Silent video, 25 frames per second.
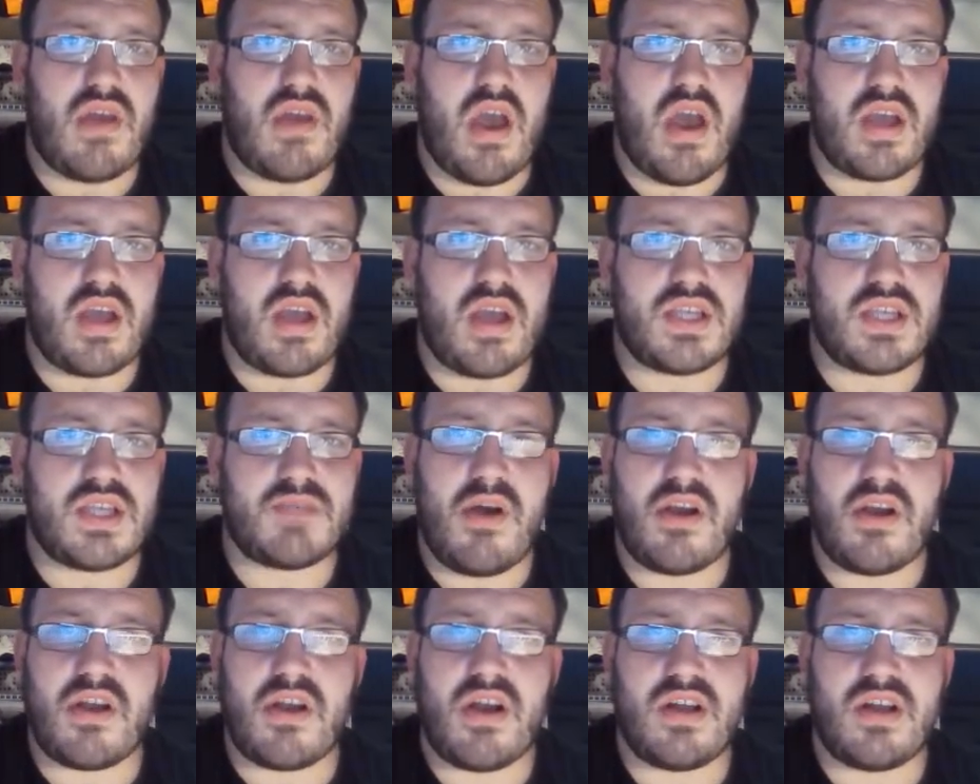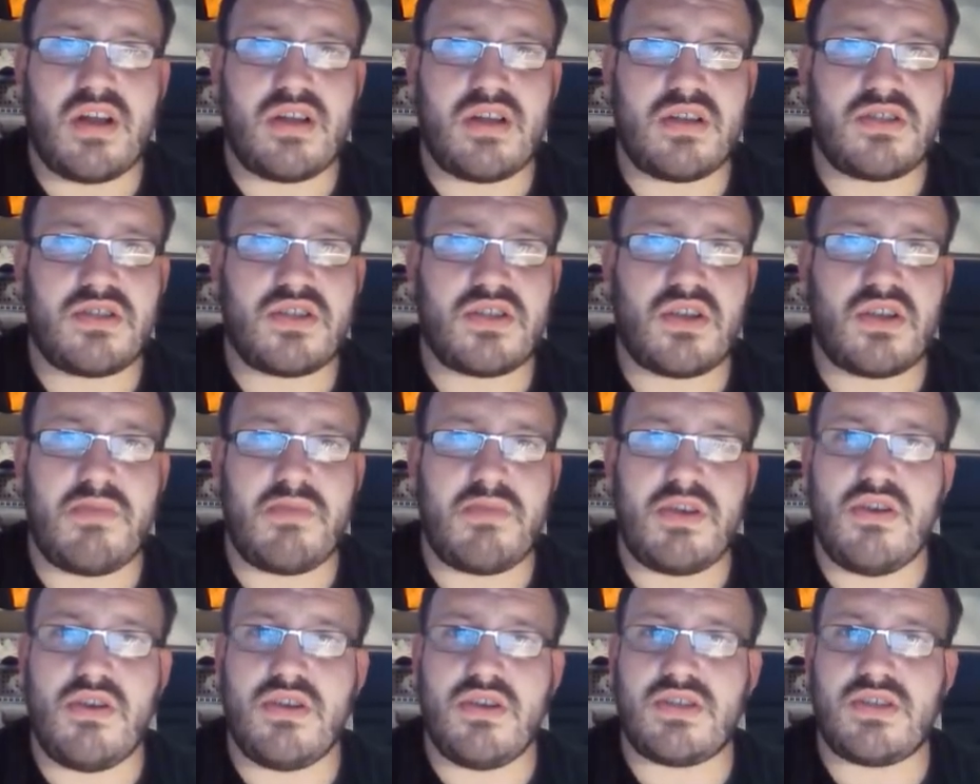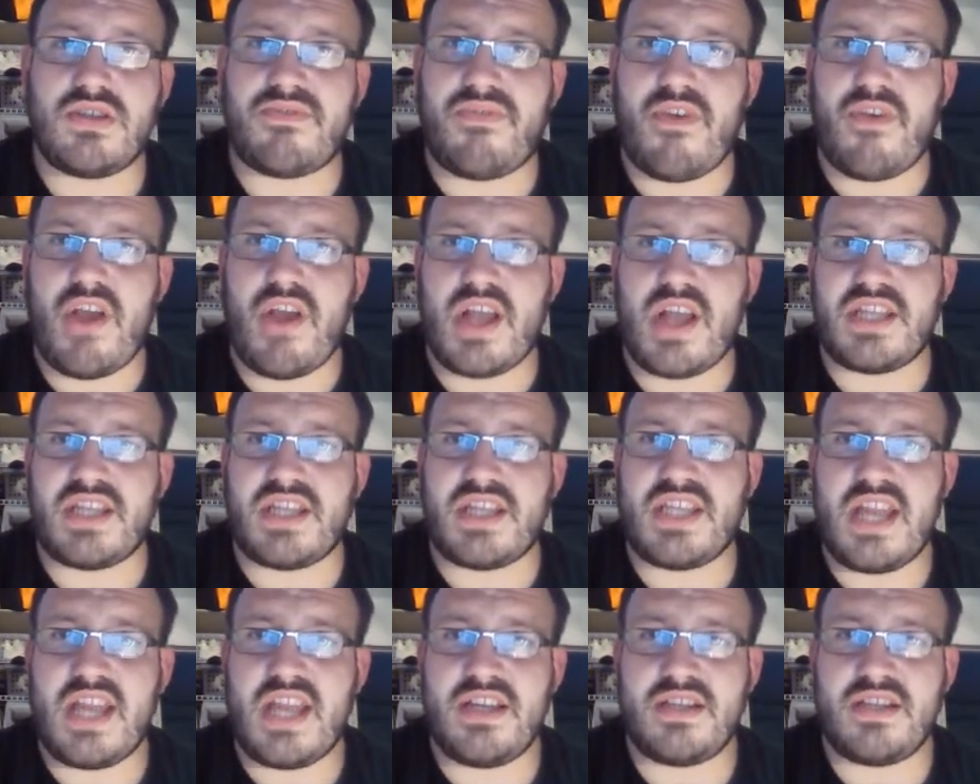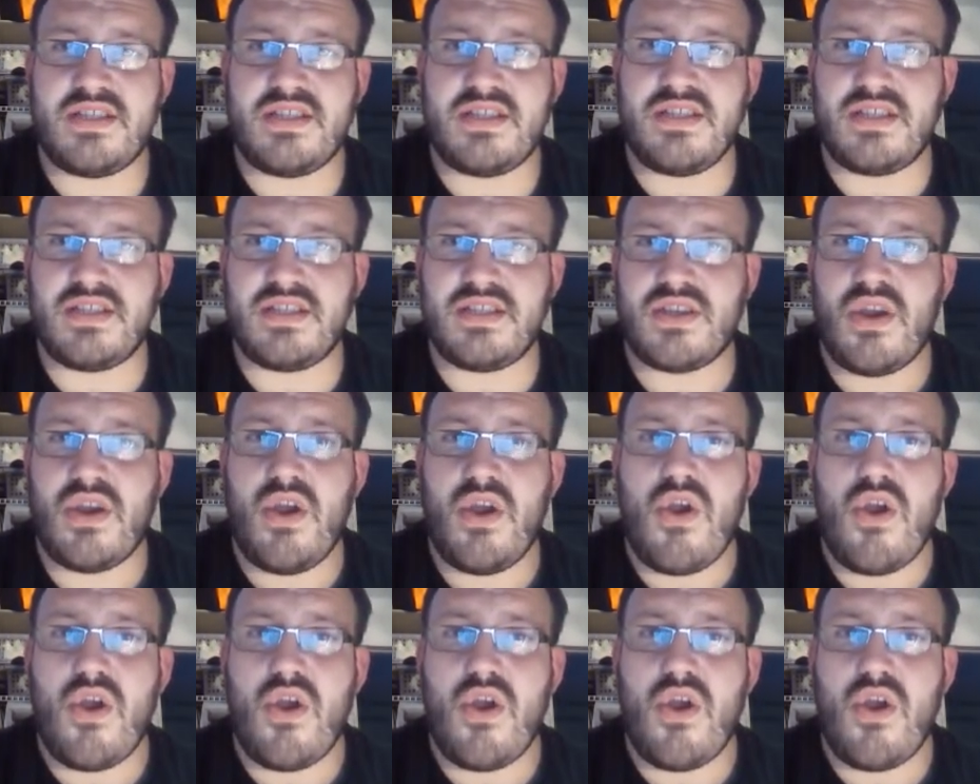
uh, smart cards can be used for attendance,